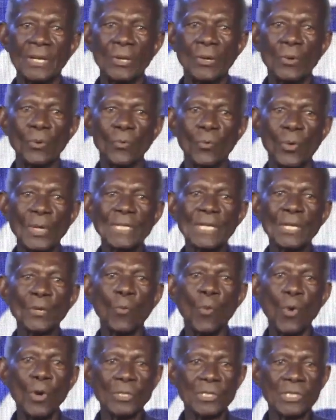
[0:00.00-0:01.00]
what he
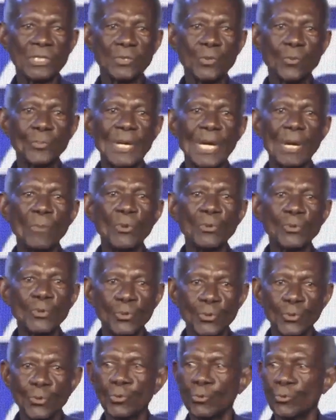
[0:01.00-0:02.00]
wants to be able
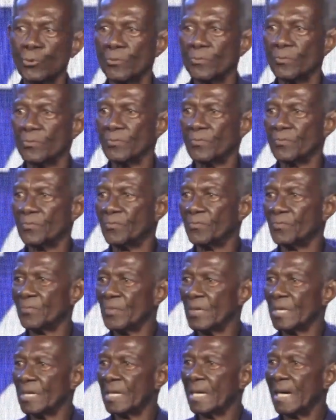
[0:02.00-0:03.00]
to do.
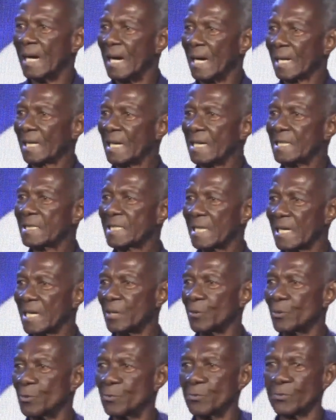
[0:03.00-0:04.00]
I can tell
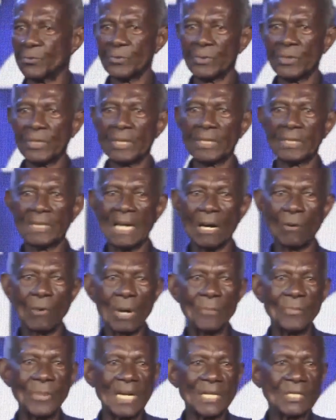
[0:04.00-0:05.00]
you that
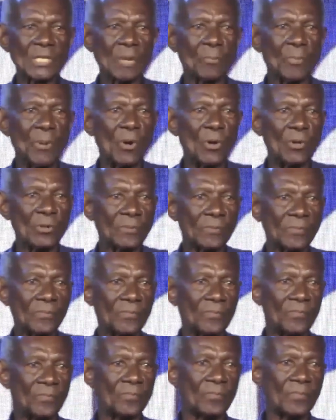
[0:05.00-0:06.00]
Fabre Japan
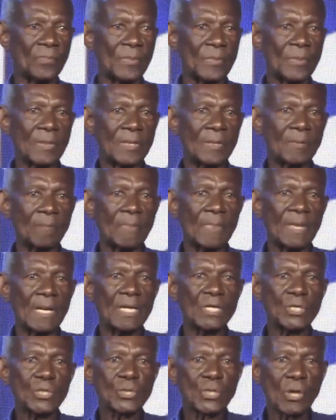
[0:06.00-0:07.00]

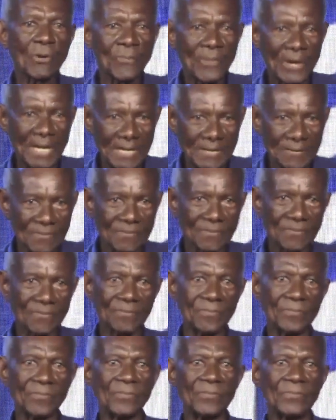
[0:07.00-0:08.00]
suffered
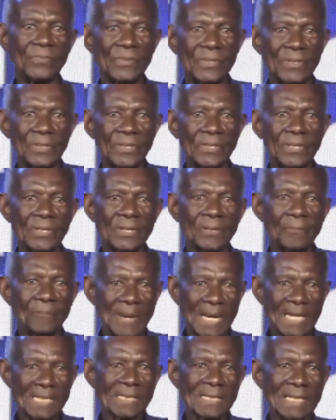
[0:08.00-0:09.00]

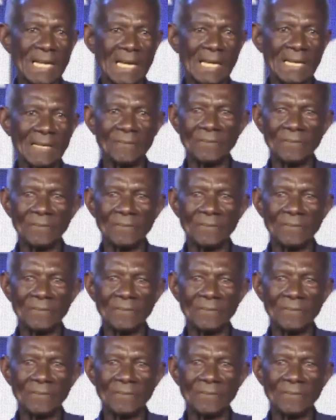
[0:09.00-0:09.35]
personally.